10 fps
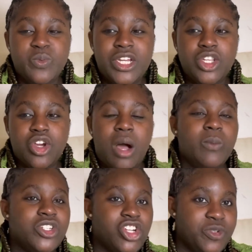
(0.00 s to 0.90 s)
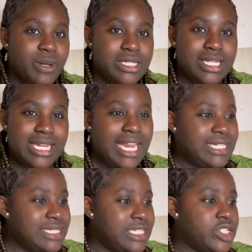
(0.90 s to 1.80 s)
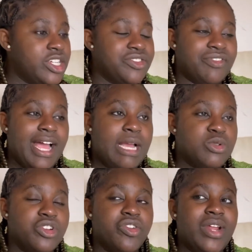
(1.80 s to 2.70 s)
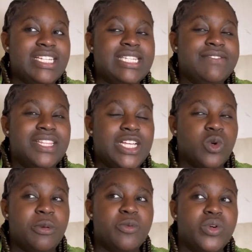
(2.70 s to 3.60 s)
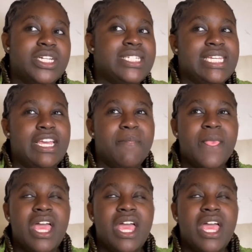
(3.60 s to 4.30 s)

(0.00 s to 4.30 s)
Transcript: when you come with such personality, such vibes on a reality TV, that's what people want to see.